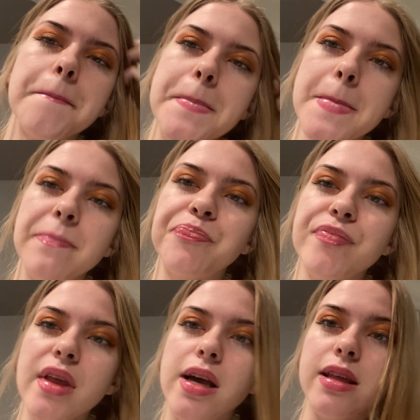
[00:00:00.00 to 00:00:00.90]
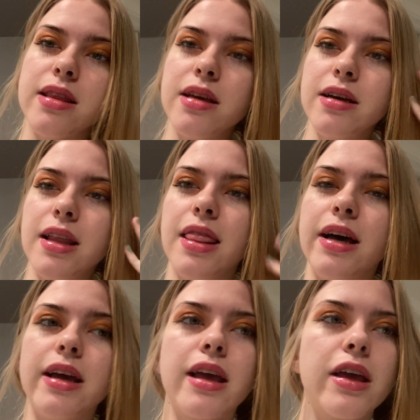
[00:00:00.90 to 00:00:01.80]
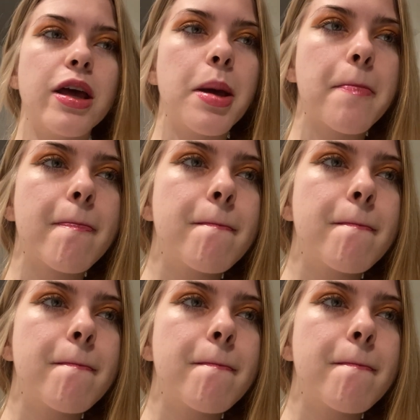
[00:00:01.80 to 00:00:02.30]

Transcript: mm -mm. I think I like it.